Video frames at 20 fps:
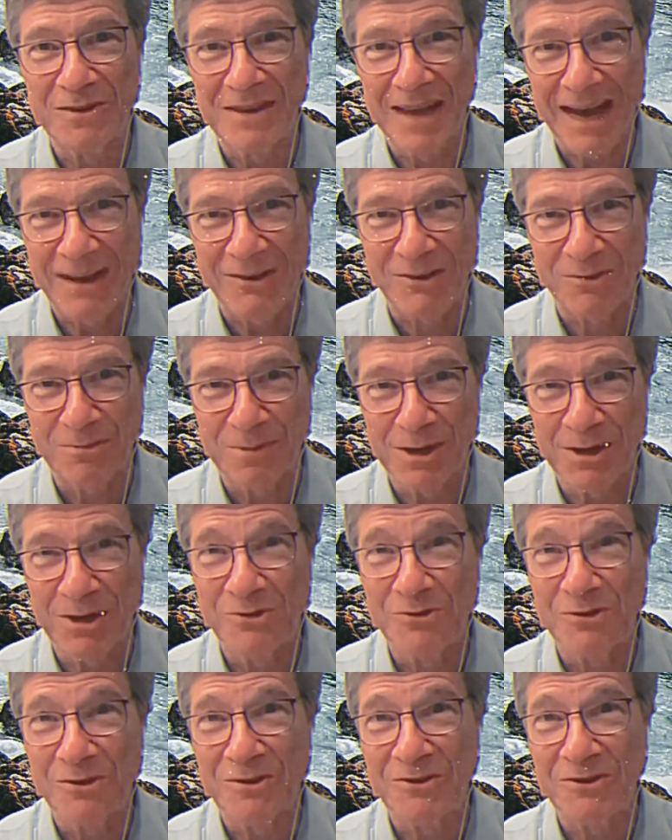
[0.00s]
debts
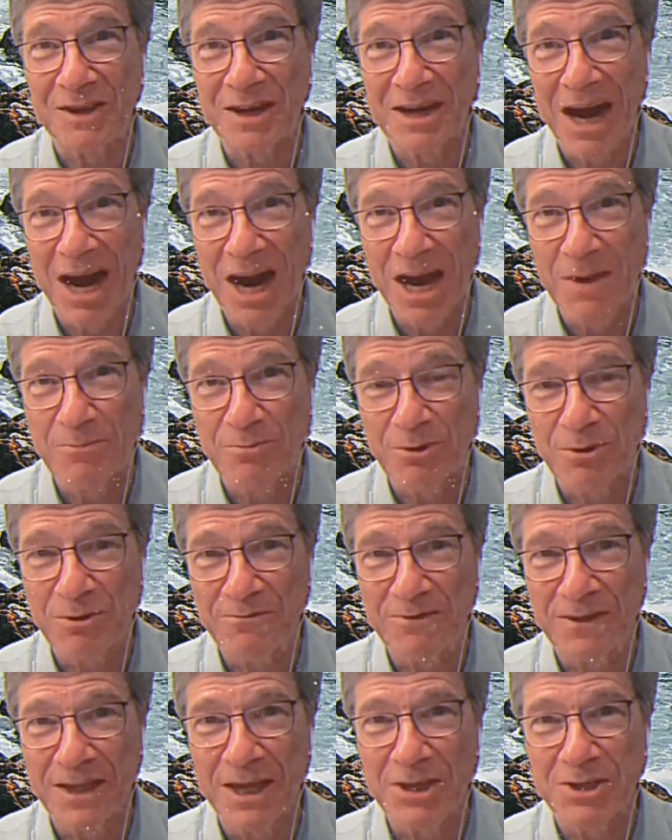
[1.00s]
because it's in
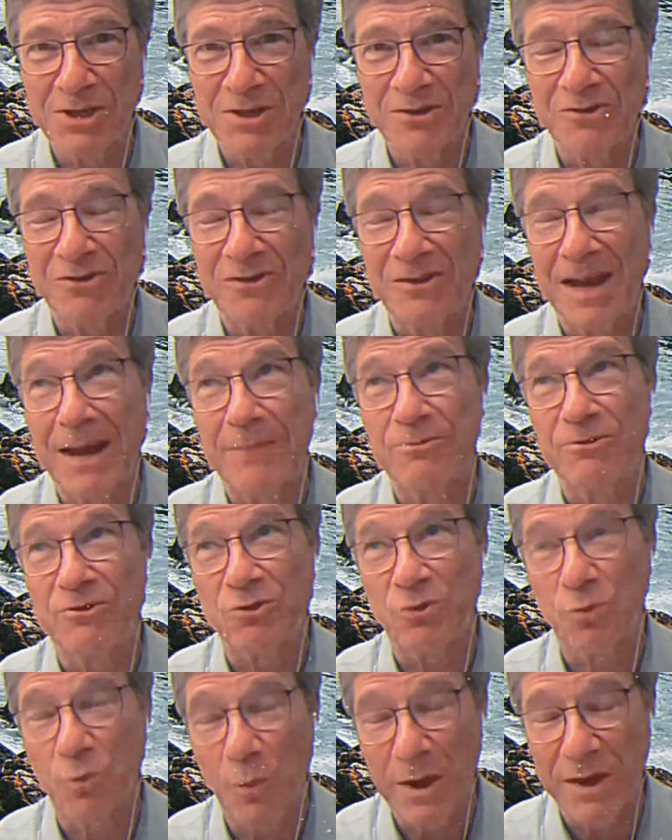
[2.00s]
hyperinflation. Stop
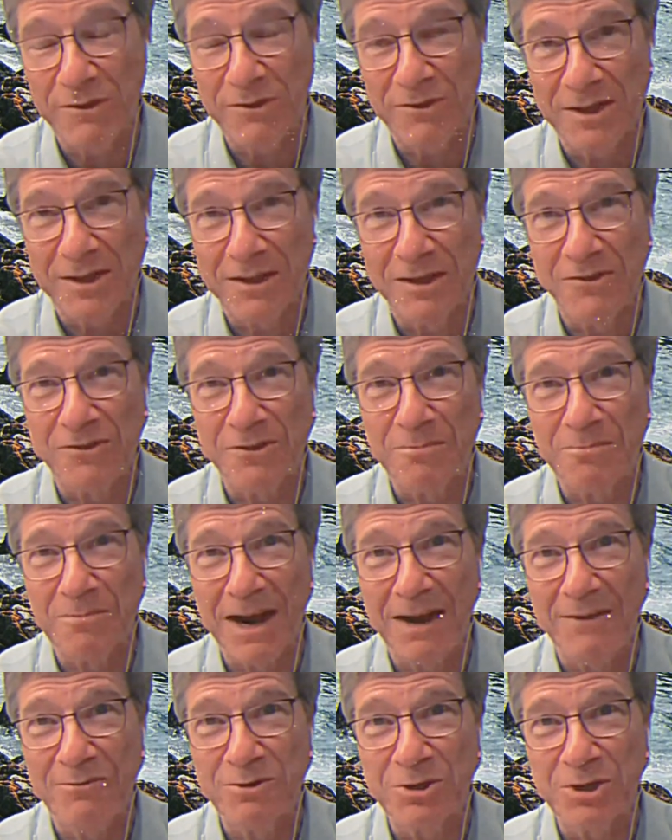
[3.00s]
squeezing this
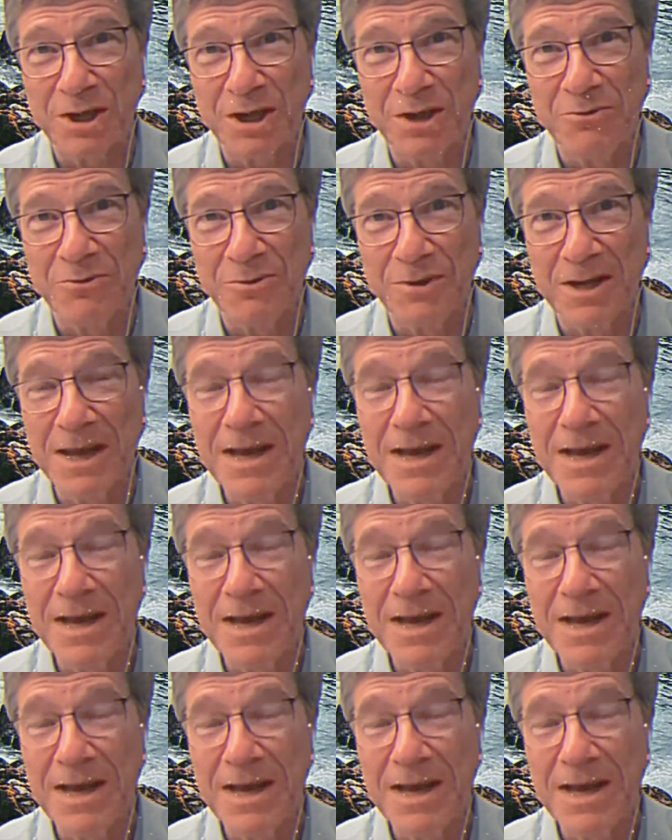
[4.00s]
impoverished country.